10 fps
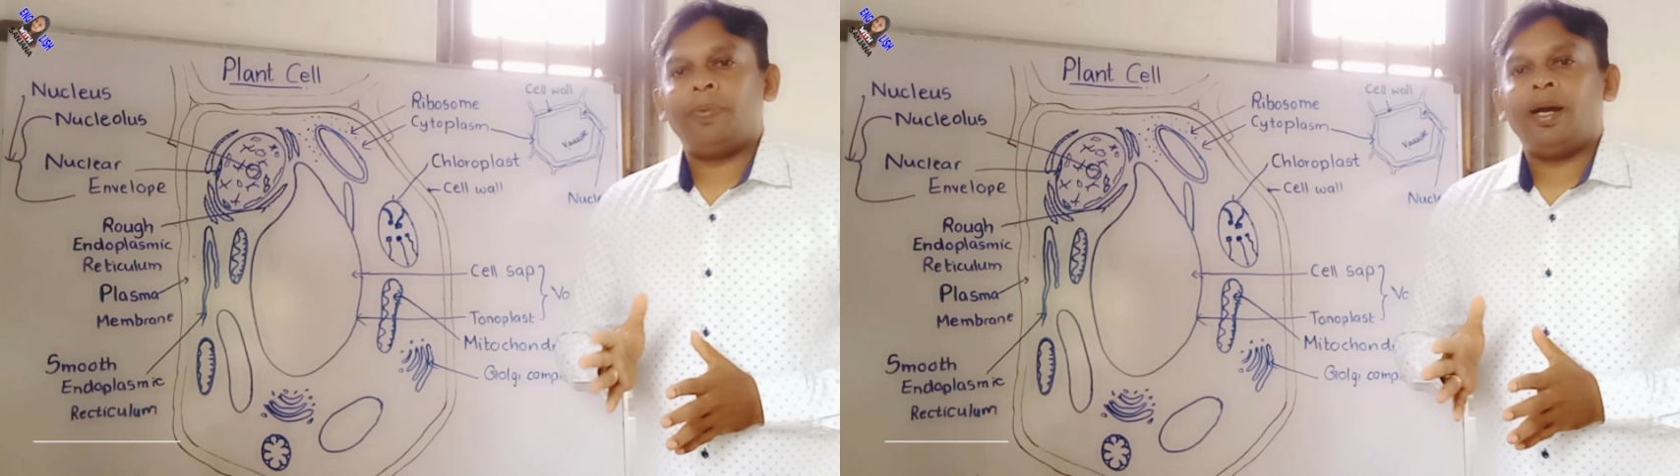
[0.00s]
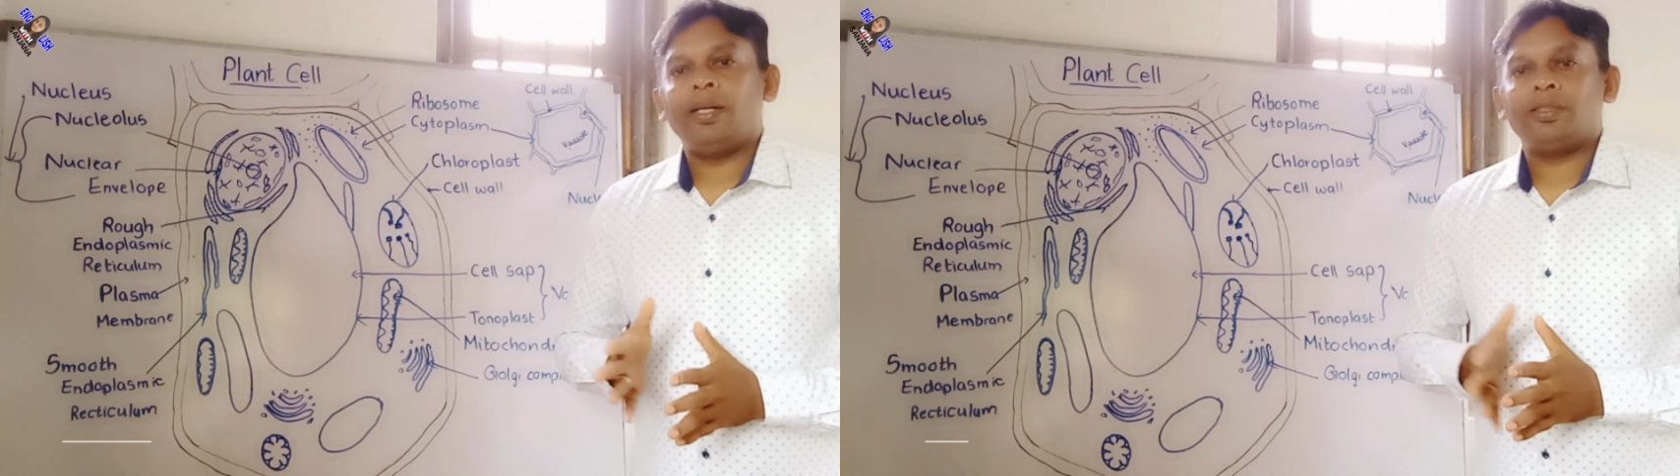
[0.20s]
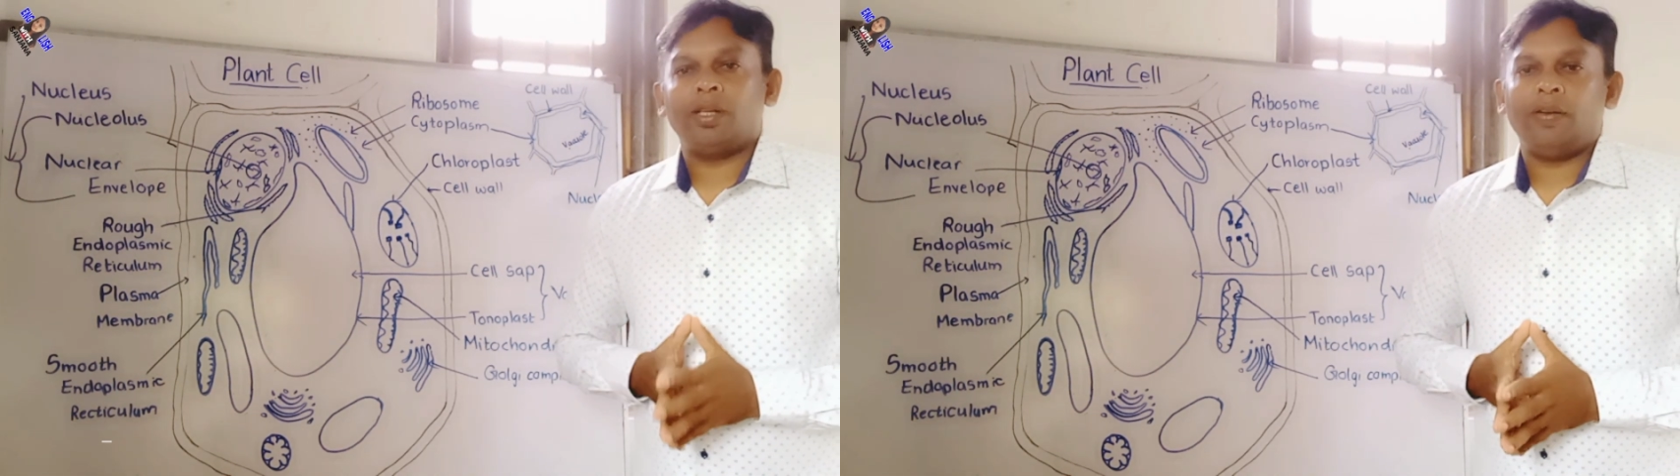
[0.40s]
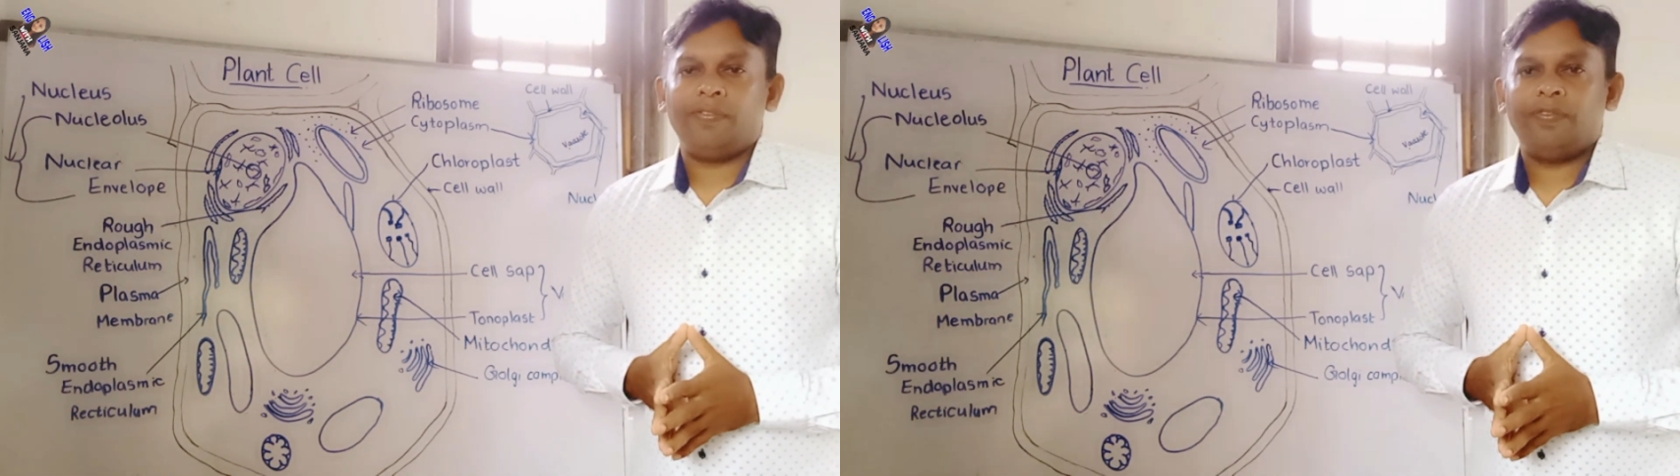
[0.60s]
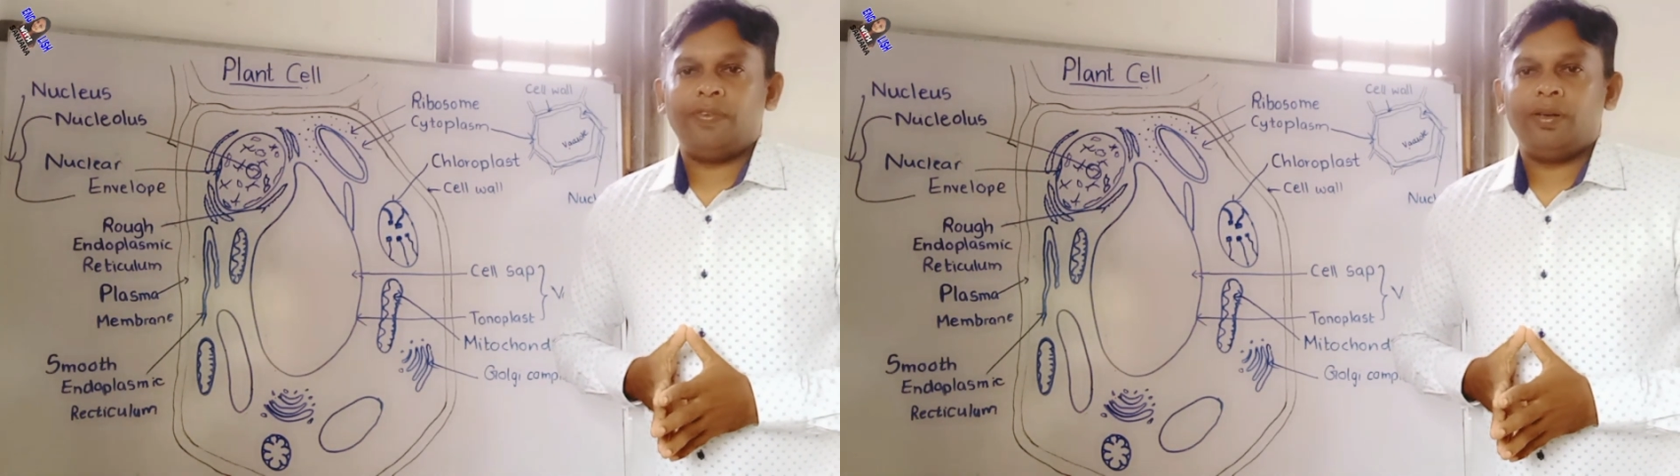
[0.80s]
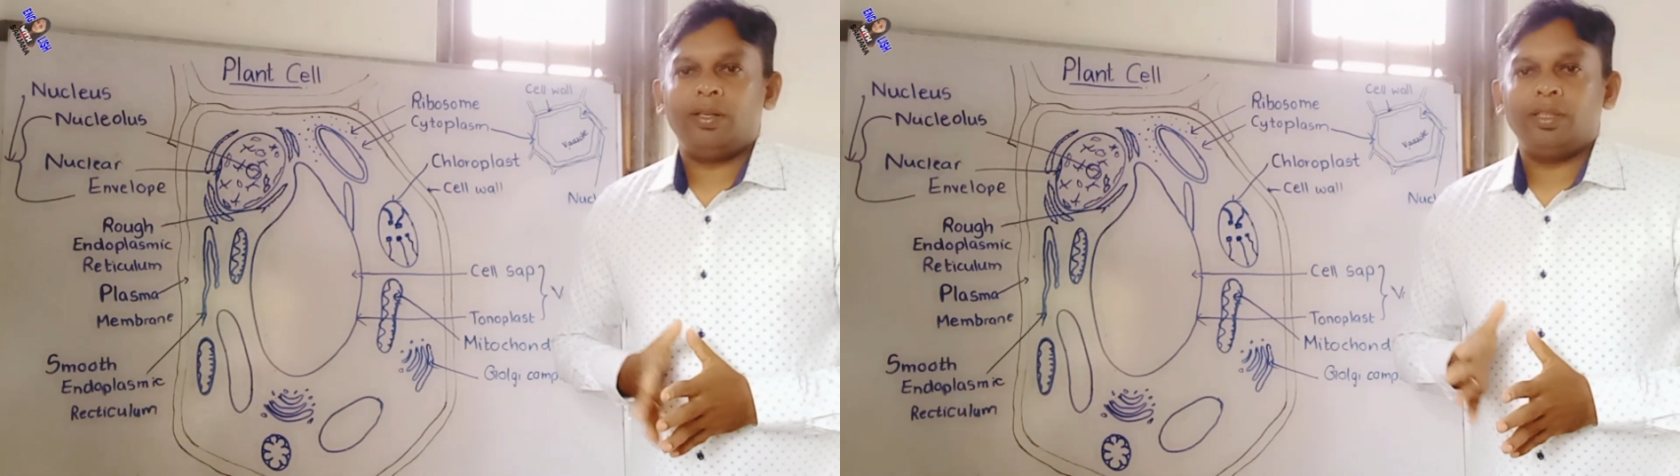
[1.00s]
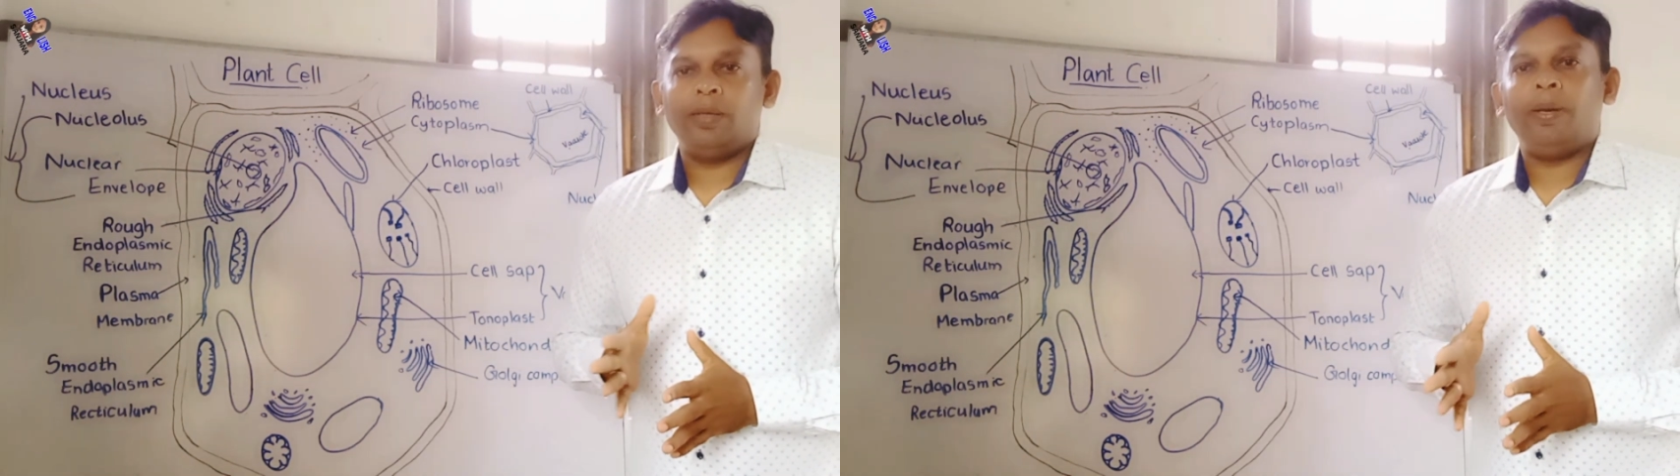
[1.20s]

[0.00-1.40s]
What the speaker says: parts of the